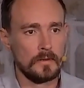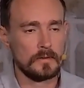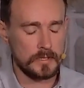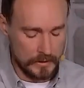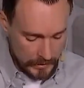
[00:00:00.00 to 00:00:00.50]

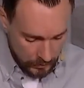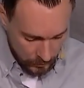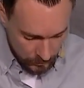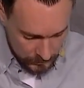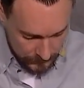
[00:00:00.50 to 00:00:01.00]
to lay
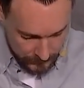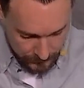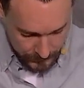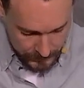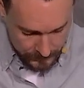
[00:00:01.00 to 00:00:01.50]
hold of the
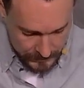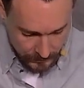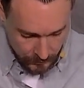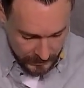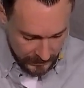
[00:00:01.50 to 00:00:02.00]
freedoms
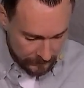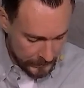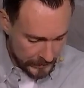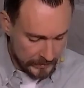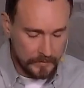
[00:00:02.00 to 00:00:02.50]
that we have
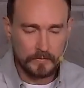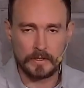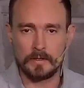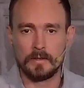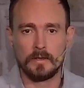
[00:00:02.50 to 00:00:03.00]
been
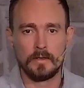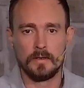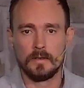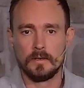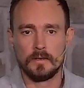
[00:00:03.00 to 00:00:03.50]
given,
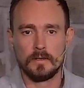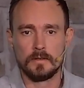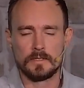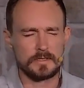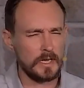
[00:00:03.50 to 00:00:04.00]

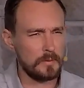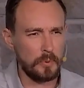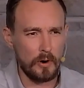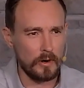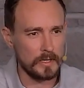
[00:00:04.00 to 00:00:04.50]
to take
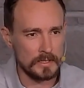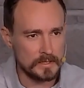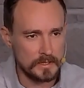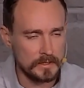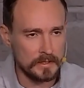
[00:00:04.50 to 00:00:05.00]
part in
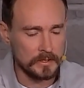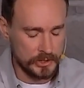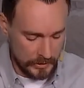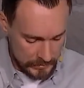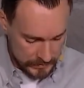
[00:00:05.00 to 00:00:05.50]
seeking
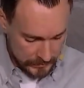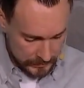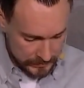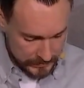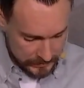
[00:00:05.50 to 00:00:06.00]

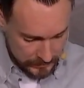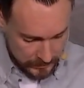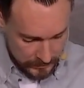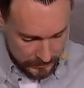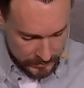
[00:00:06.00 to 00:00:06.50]
justice,
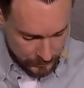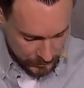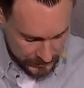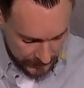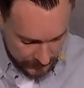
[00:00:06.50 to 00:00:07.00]
to
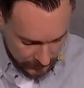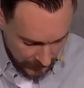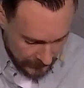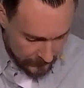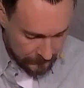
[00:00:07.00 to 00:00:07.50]
protect
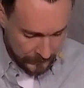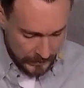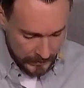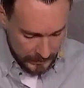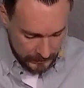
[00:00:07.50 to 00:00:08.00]
life
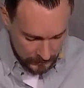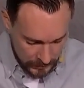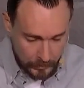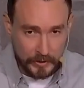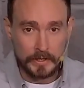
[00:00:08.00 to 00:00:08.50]
and
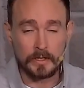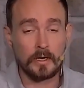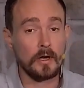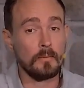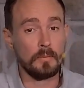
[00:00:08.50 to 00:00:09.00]
liberty,
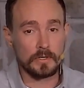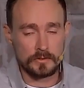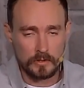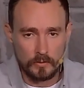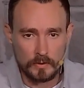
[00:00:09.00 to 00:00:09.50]
but
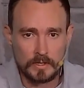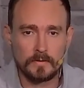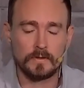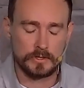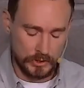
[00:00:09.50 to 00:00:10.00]
don't
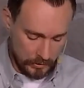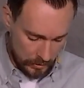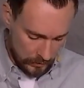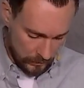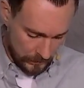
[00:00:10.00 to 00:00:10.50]
give it your
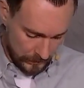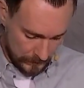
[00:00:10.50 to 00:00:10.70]
hope